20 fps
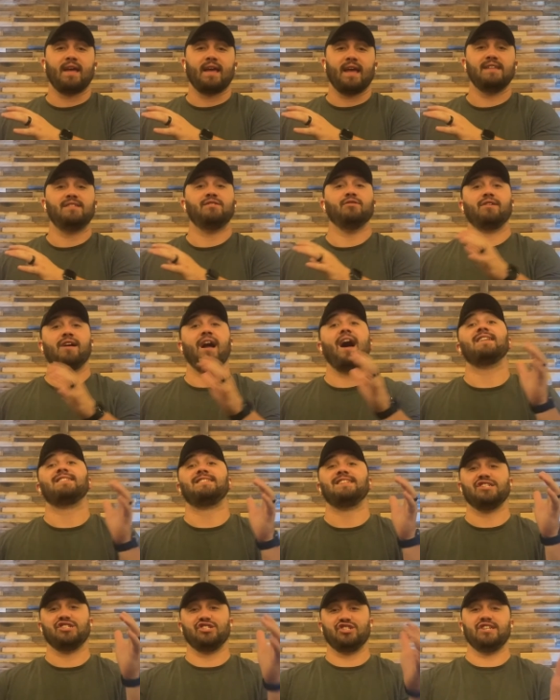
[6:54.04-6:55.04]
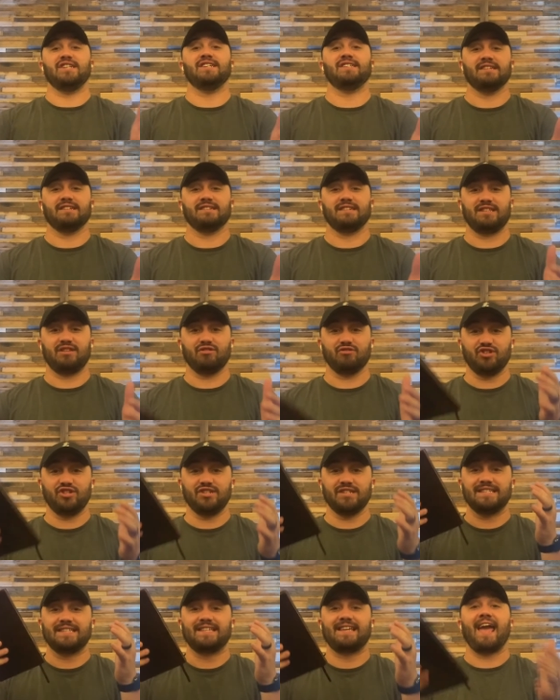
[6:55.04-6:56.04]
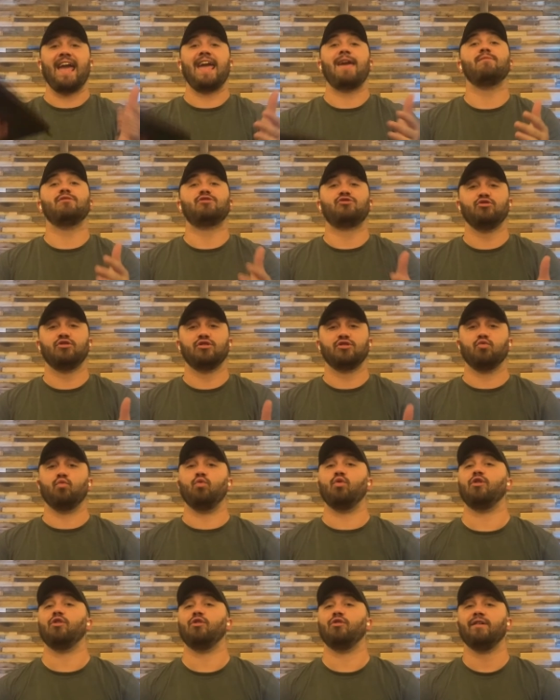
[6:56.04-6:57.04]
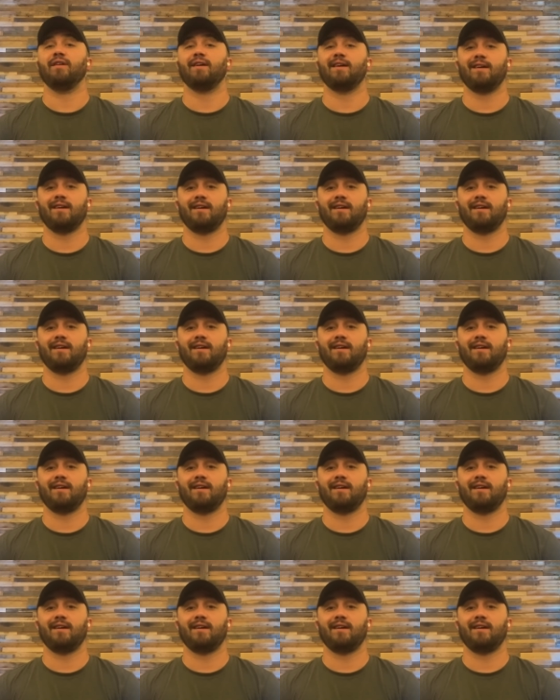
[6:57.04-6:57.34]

until God sent Jesus, until Jesus came into this world